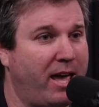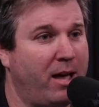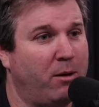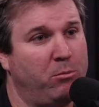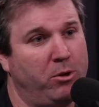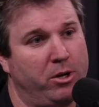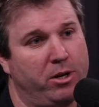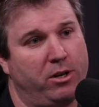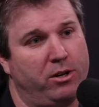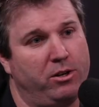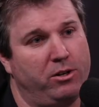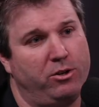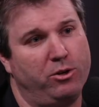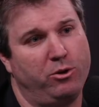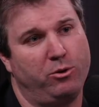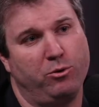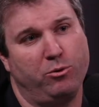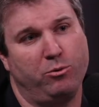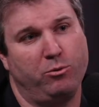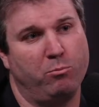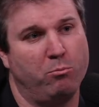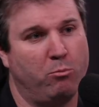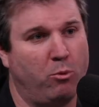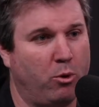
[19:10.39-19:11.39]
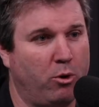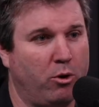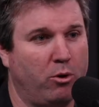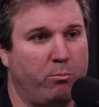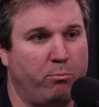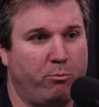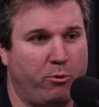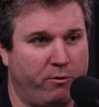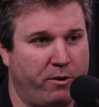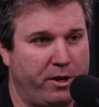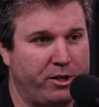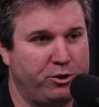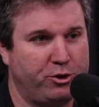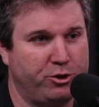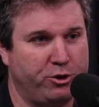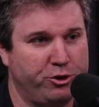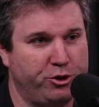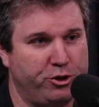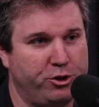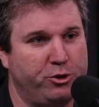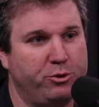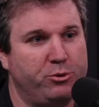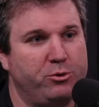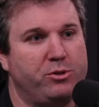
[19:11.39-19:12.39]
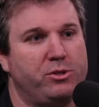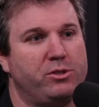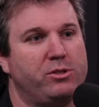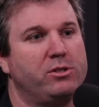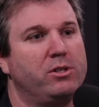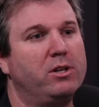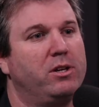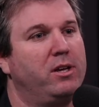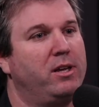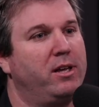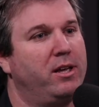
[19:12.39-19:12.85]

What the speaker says: I'm looking to do more professional shoots?